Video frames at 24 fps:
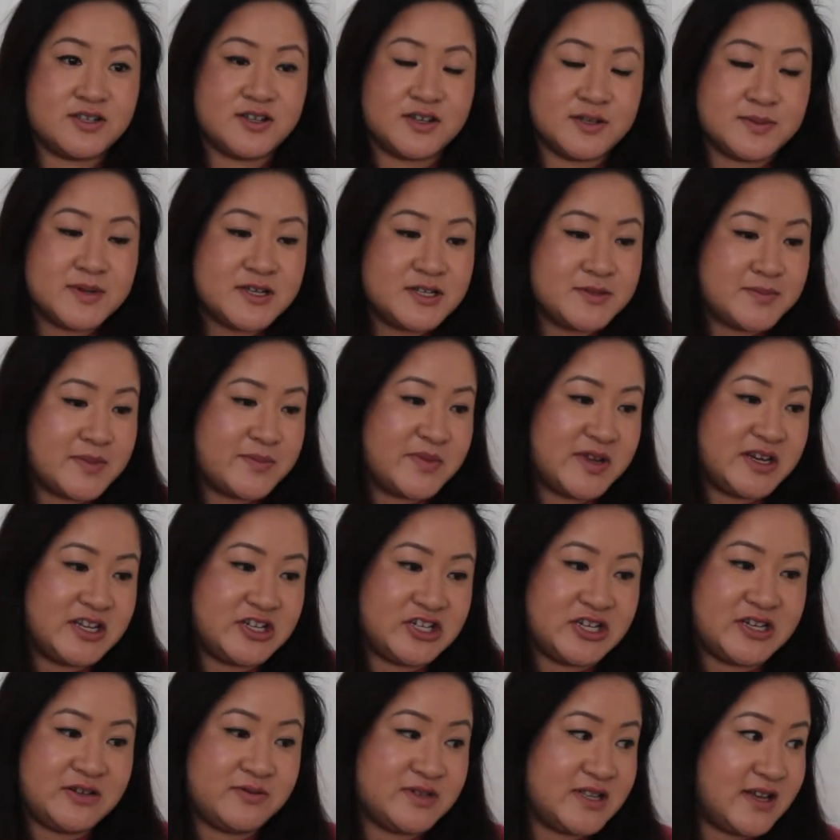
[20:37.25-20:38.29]
So I spoke to my
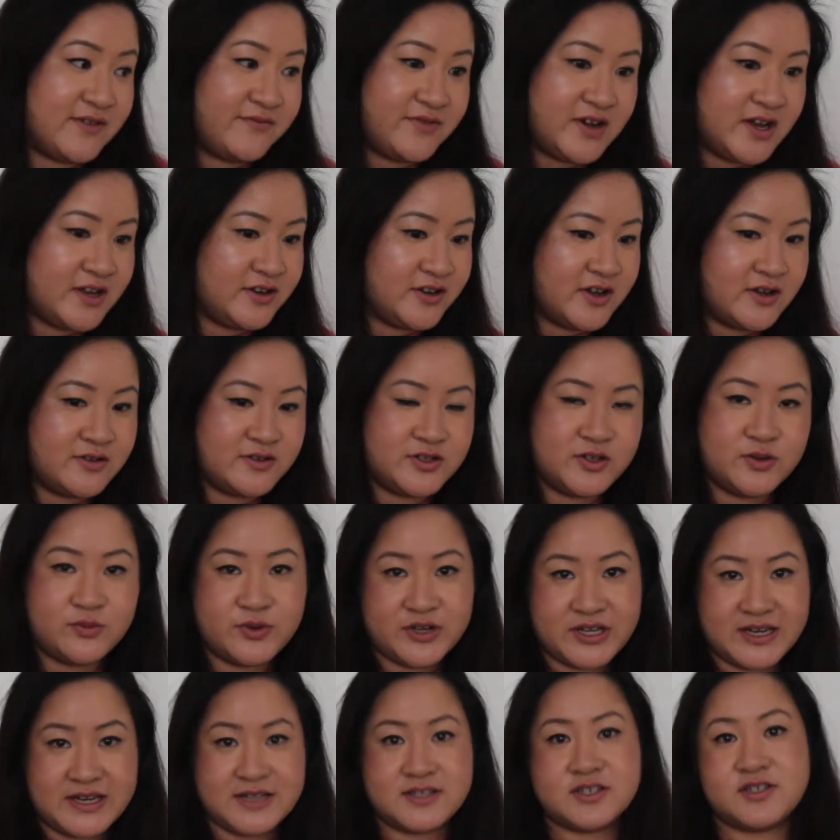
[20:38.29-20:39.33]
manager. He was like, fine, go and do
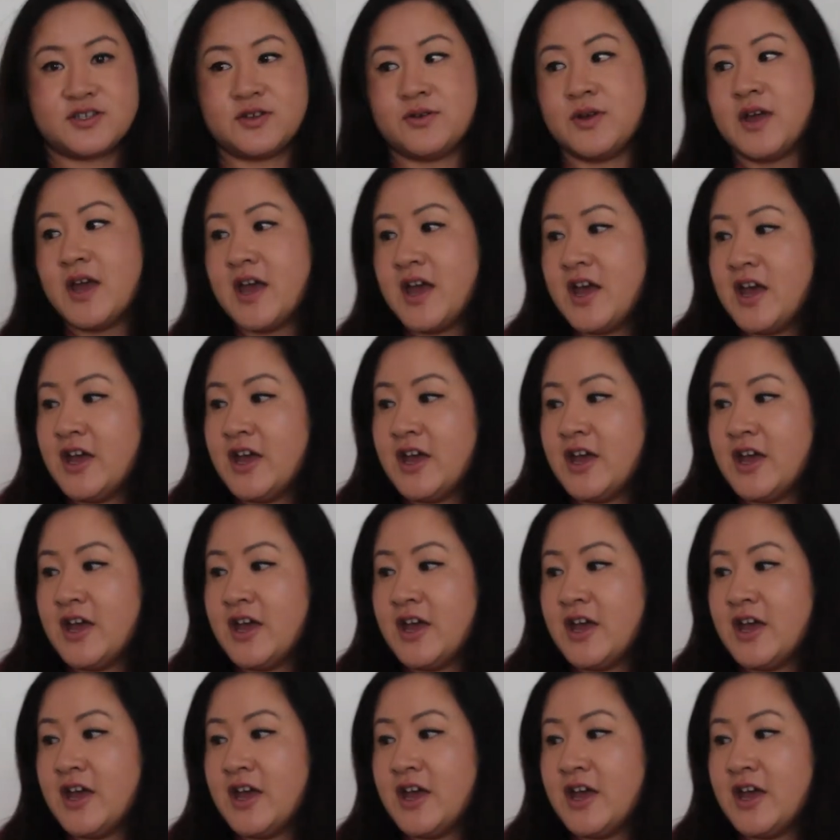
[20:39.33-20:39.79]
what you need to do.